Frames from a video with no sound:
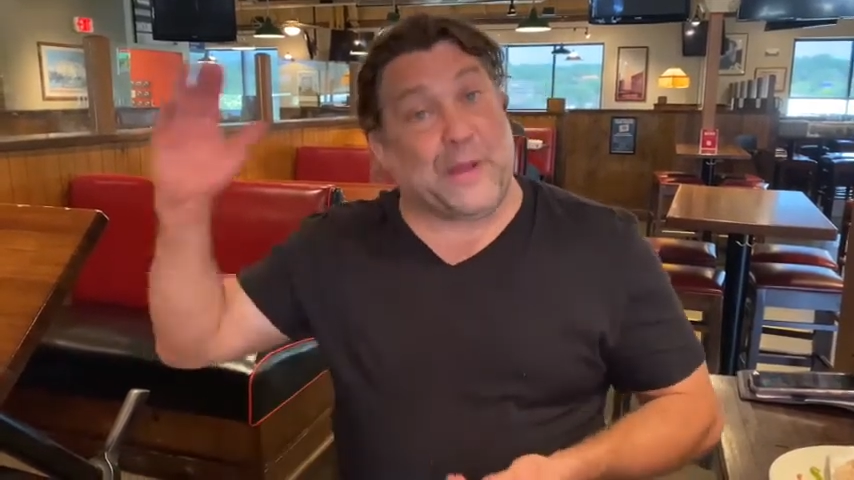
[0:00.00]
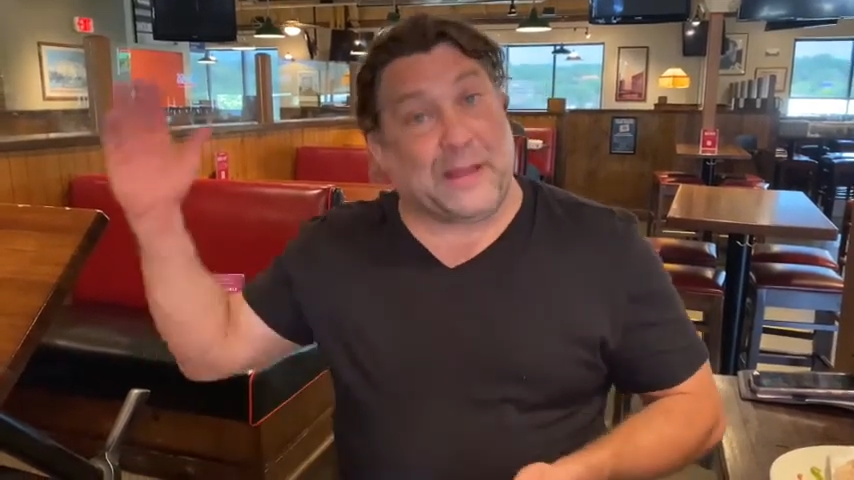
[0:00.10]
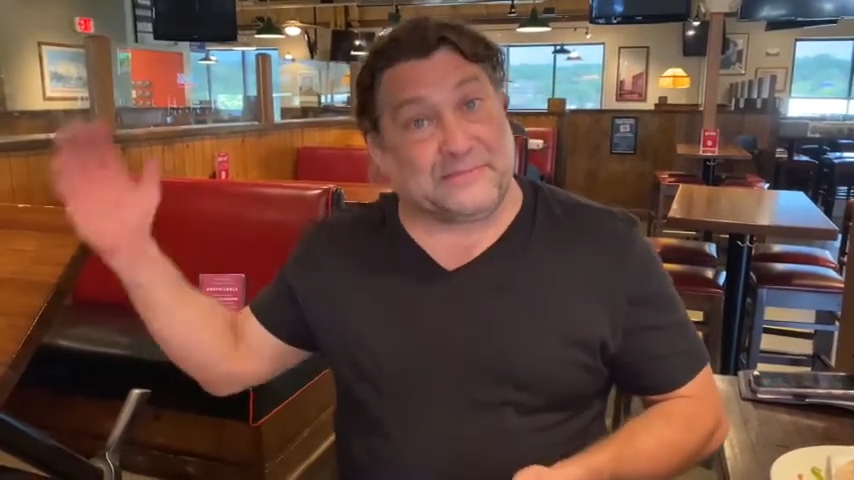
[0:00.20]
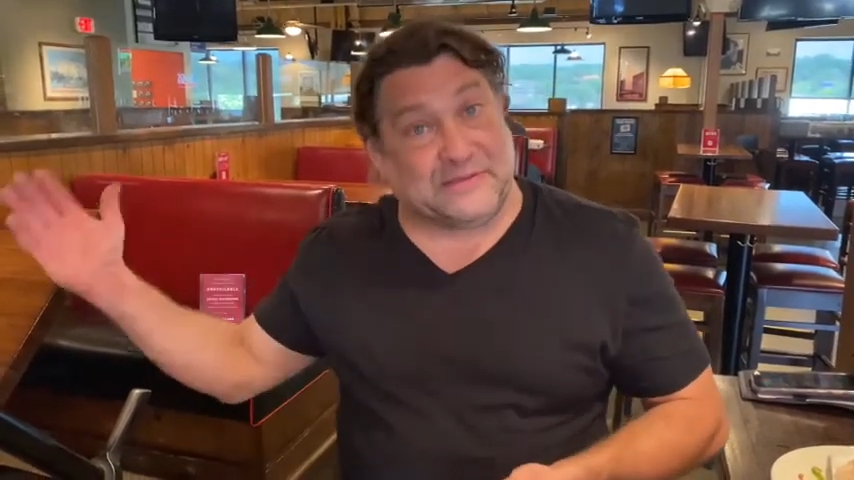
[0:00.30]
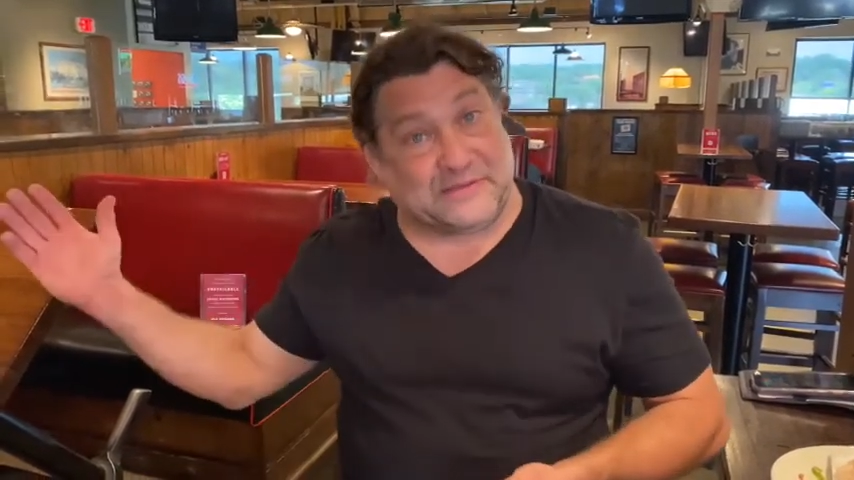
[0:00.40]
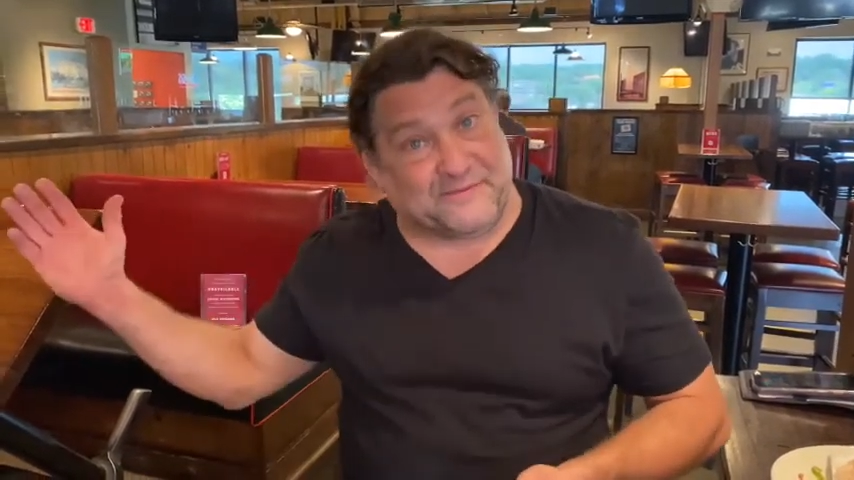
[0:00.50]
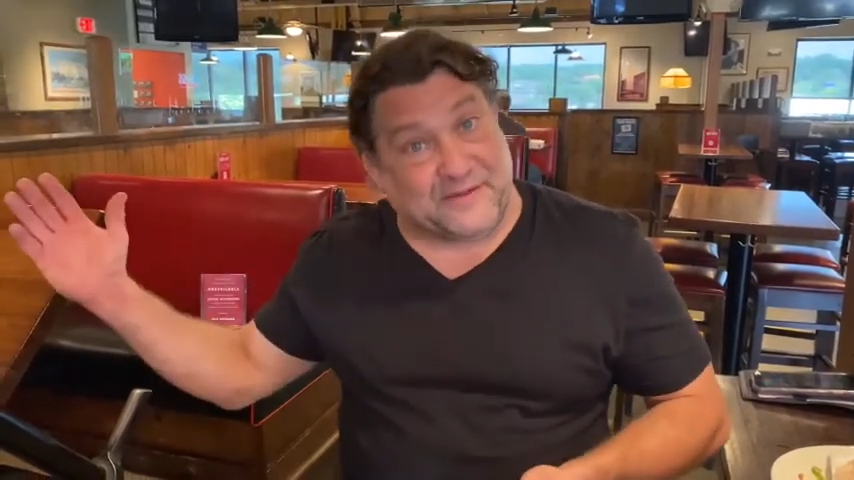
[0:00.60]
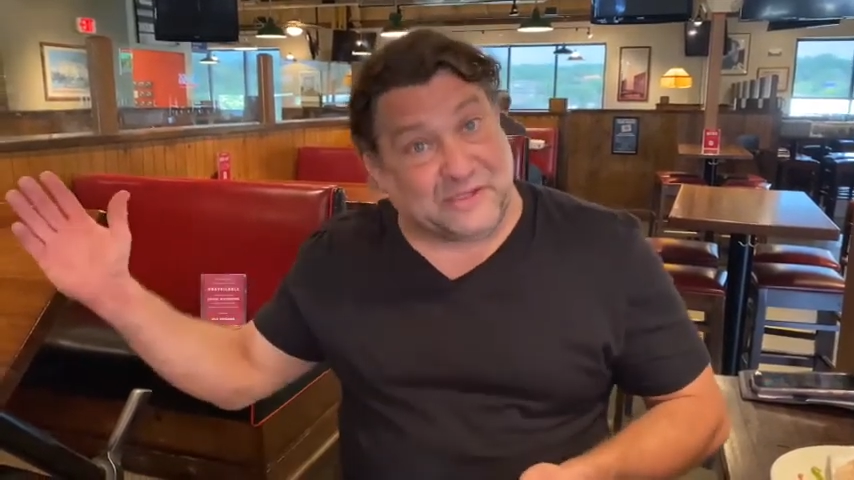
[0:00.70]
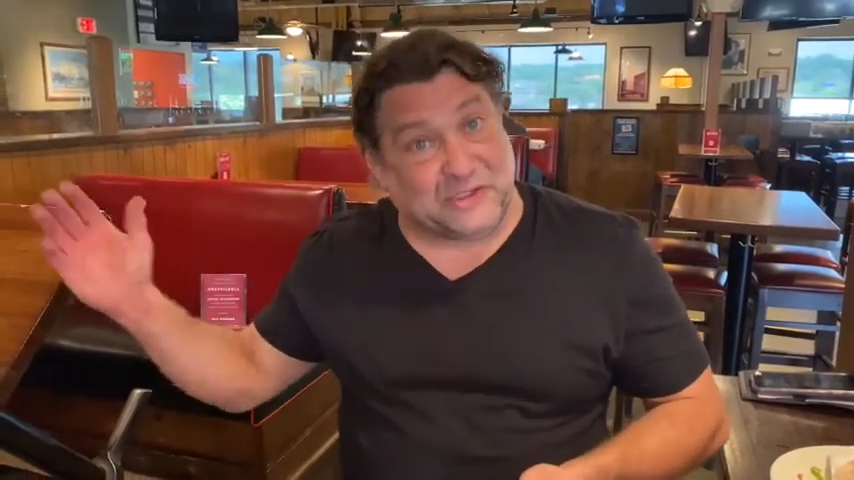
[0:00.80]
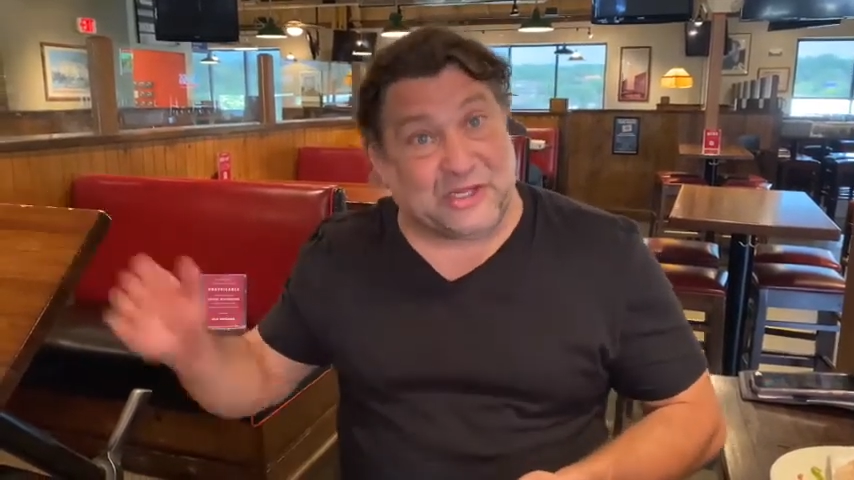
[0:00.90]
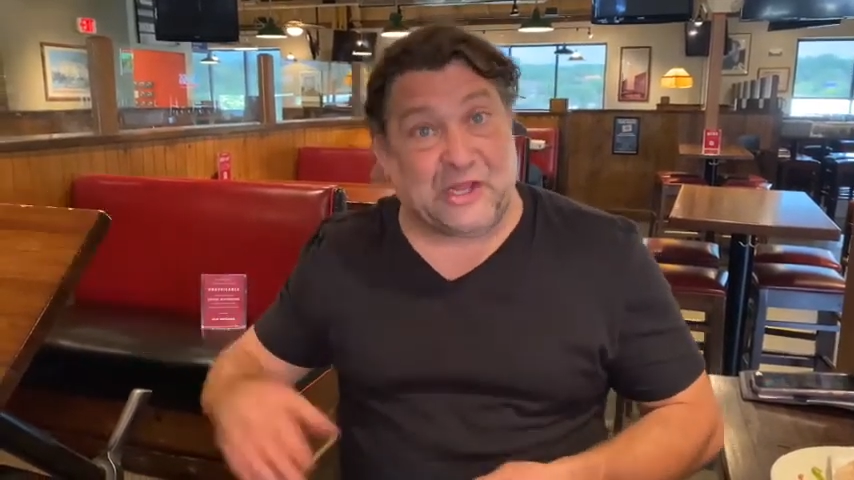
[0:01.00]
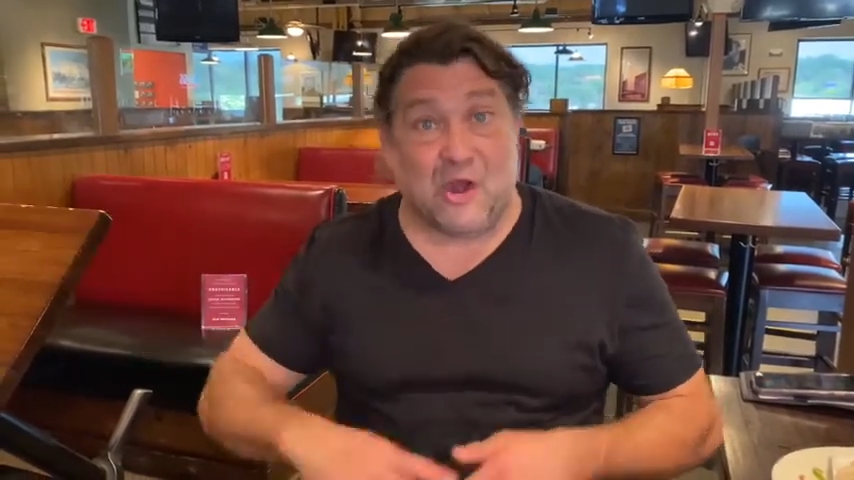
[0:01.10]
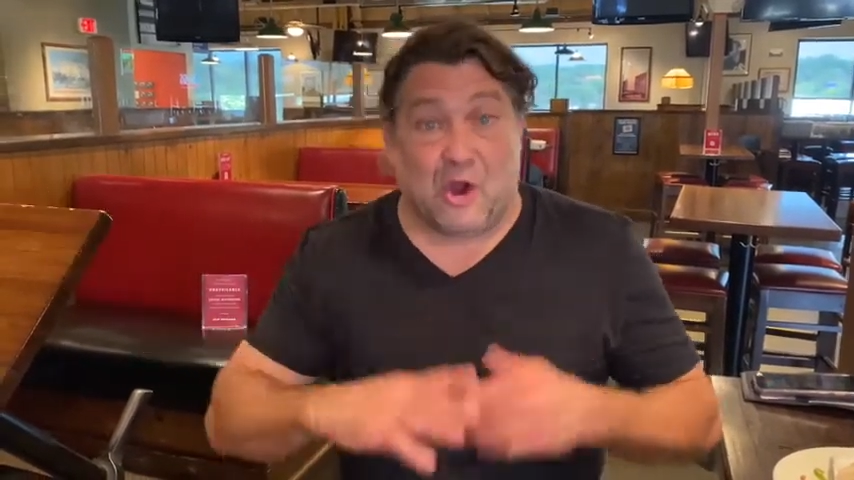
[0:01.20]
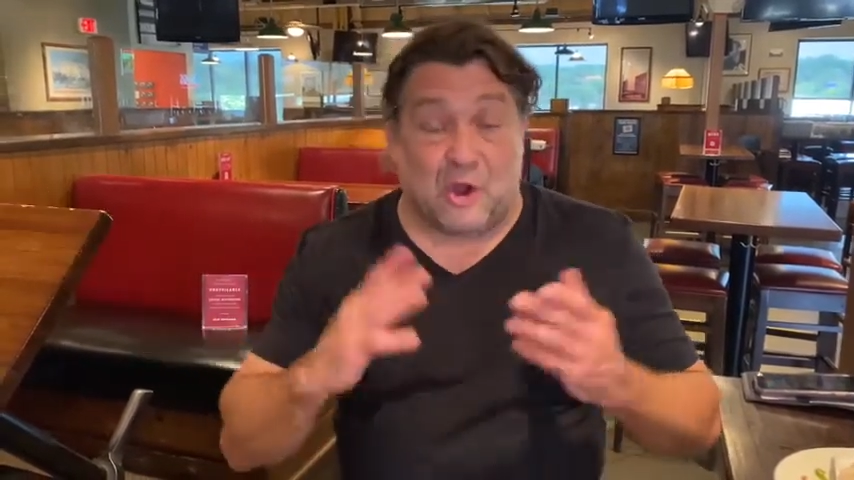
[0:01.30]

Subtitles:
way up to DaVinci.